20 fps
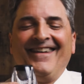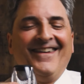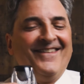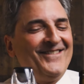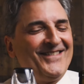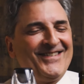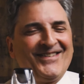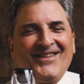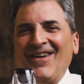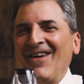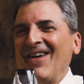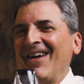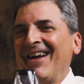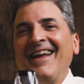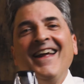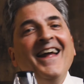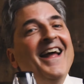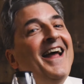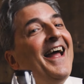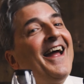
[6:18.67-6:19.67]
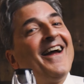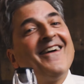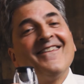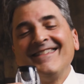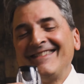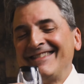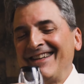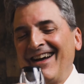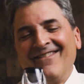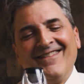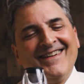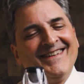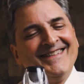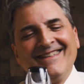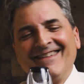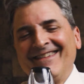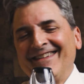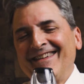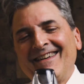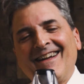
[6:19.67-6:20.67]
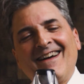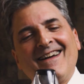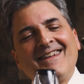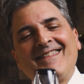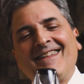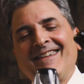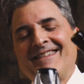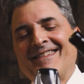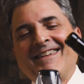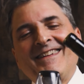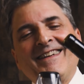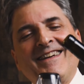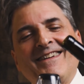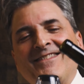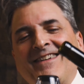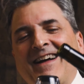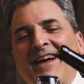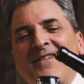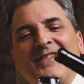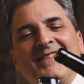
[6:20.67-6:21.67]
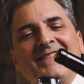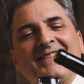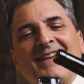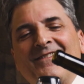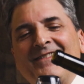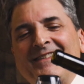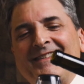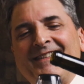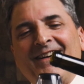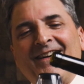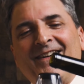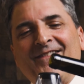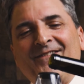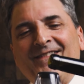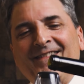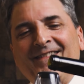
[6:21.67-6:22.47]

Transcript: Sorry, every time I do it, I think the giggle happens every time.